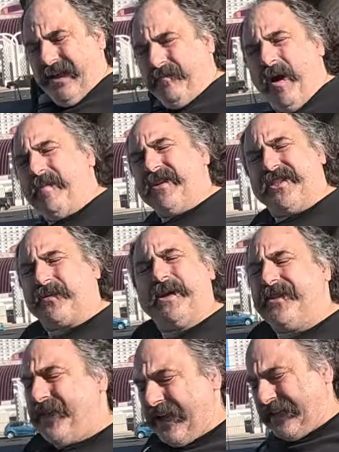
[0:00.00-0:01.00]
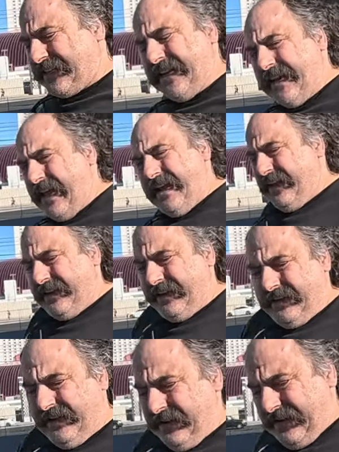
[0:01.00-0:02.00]
probably three things today
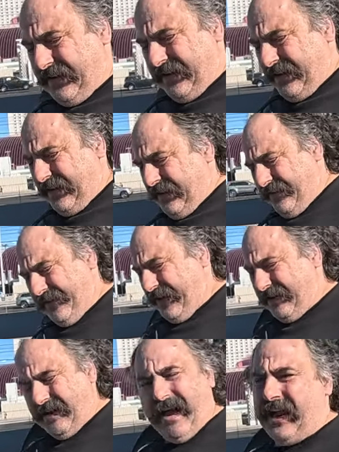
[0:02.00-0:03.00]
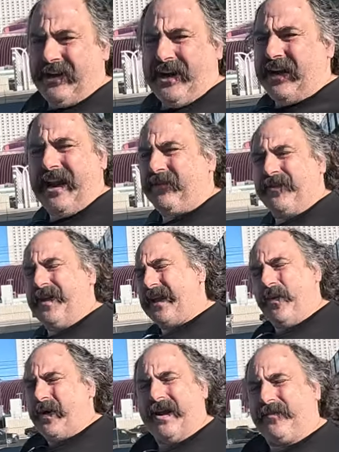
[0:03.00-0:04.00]
that I didn't ever think I
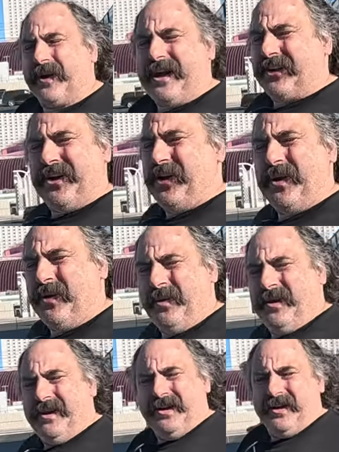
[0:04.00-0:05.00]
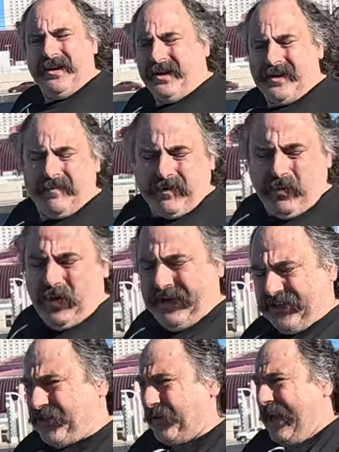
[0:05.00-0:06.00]
would ever get to do. Number one
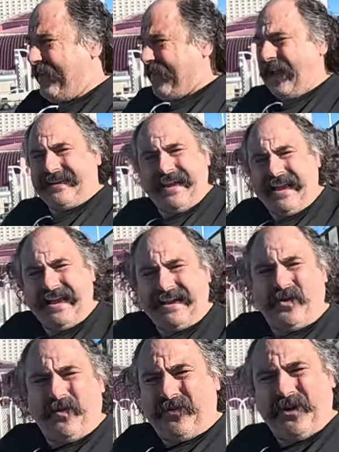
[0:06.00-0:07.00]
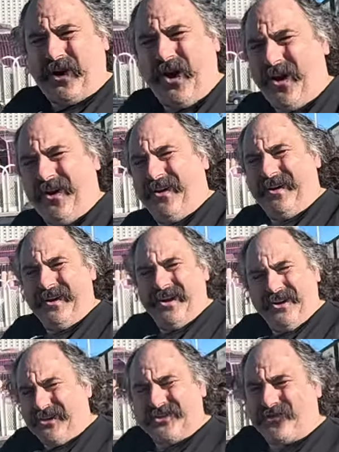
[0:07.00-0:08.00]
is drag that tank over a car
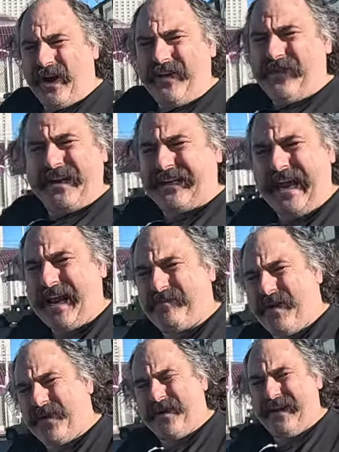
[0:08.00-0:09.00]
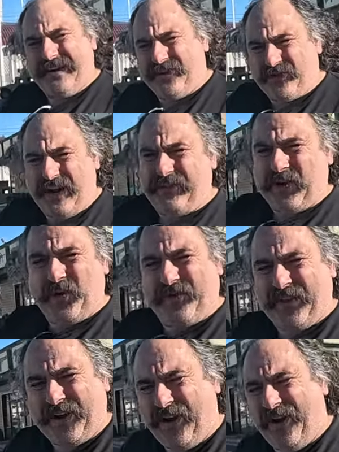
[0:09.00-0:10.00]
just driving a tank, period, and driving it over
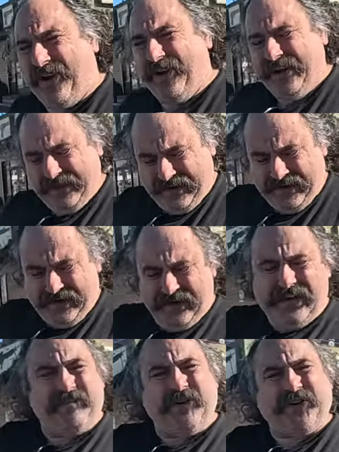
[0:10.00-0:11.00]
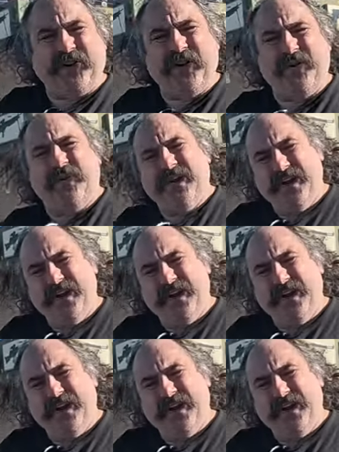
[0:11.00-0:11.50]
the car. Number two,